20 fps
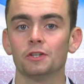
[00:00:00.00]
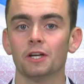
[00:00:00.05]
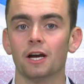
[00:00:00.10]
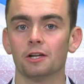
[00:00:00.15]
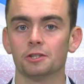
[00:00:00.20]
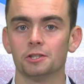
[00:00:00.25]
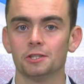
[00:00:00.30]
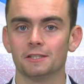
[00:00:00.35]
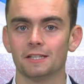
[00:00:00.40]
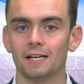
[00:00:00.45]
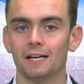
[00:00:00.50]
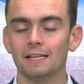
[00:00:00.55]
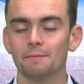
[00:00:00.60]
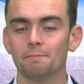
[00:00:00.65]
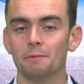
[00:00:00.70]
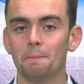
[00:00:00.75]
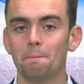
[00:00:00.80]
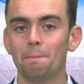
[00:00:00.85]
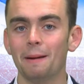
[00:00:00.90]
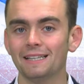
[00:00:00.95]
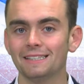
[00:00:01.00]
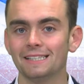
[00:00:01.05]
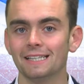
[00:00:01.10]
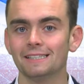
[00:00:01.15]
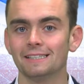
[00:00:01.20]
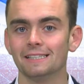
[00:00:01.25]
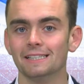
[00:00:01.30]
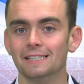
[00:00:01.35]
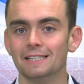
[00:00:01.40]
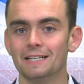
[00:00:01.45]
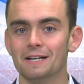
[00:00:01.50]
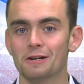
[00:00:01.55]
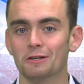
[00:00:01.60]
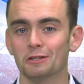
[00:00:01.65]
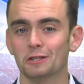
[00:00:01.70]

the Argentine, but Betis are